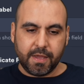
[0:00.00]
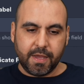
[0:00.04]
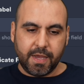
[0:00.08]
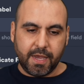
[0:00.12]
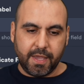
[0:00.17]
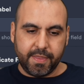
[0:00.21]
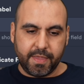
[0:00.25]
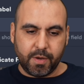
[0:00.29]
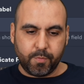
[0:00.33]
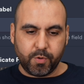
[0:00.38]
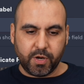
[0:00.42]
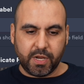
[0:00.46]

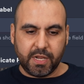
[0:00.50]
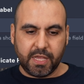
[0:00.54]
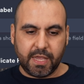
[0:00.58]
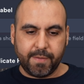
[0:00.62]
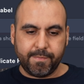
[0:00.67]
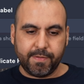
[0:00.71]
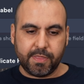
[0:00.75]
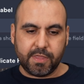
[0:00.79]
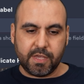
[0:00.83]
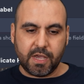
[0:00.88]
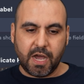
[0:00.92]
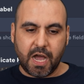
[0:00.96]
And then we're going to
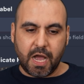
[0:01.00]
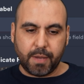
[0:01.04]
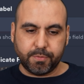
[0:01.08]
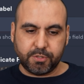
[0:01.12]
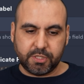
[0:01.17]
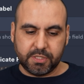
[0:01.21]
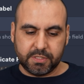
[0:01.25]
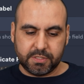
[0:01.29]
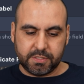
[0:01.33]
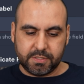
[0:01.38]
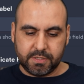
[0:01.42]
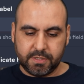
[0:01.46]
give it the
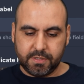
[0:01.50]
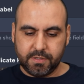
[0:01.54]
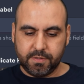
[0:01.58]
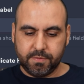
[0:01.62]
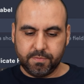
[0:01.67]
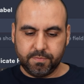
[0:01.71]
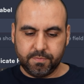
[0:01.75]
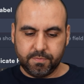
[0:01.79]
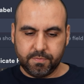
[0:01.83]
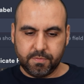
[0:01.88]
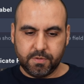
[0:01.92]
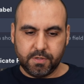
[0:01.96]
options.
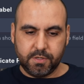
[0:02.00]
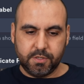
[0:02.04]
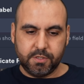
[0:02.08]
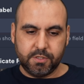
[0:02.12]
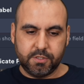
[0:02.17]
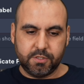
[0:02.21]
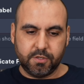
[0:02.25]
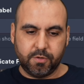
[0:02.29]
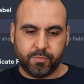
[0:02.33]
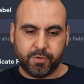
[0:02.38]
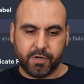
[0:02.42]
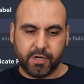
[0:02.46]

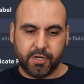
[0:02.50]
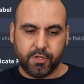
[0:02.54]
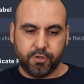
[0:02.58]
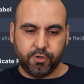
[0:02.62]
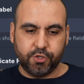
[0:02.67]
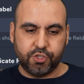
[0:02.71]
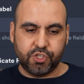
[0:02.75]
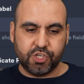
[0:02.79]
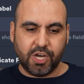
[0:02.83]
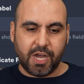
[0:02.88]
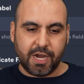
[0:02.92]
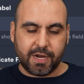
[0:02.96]
So we're going to
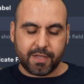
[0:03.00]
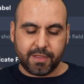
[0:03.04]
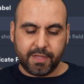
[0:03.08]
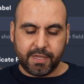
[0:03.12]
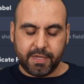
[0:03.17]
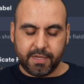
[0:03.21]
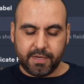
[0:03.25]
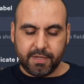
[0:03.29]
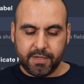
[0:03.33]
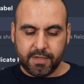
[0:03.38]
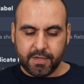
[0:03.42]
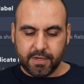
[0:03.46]
do
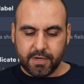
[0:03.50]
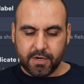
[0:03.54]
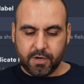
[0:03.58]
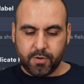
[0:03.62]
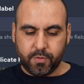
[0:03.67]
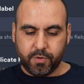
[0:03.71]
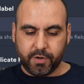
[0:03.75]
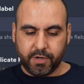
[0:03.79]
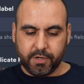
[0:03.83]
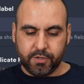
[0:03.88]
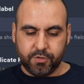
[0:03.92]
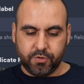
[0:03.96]
chocolate.
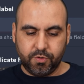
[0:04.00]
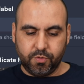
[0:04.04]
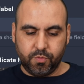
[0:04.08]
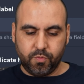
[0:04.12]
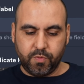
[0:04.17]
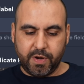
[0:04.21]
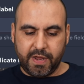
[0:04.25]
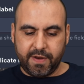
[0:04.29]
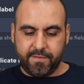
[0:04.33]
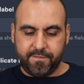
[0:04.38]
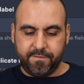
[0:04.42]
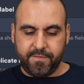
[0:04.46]
We're going to do
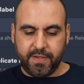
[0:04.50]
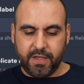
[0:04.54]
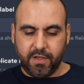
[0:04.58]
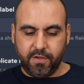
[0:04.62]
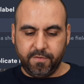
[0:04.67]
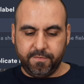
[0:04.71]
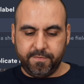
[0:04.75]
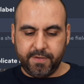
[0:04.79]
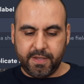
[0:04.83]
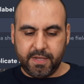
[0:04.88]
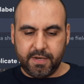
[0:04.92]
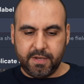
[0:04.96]
red
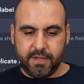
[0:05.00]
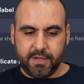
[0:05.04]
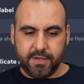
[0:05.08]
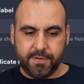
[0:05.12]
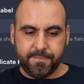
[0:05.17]
velvet